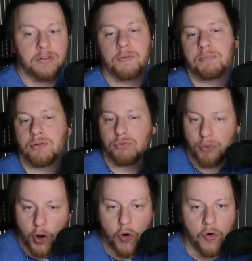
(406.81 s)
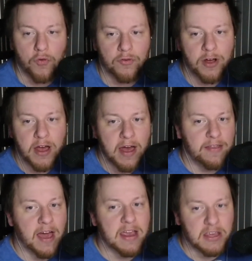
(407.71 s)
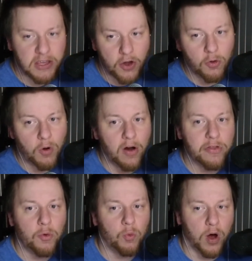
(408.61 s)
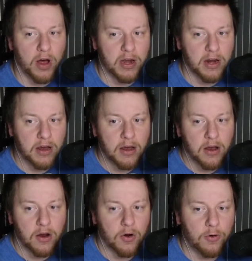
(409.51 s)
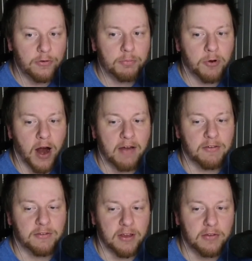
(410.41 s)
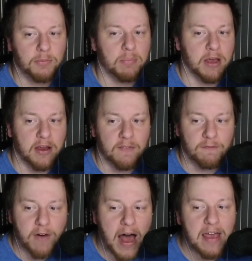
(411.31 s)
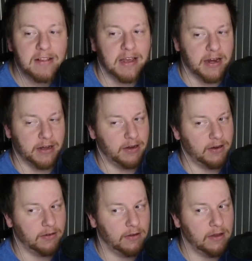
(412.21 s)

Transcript: to prove that you are the one whose privacy is being violated.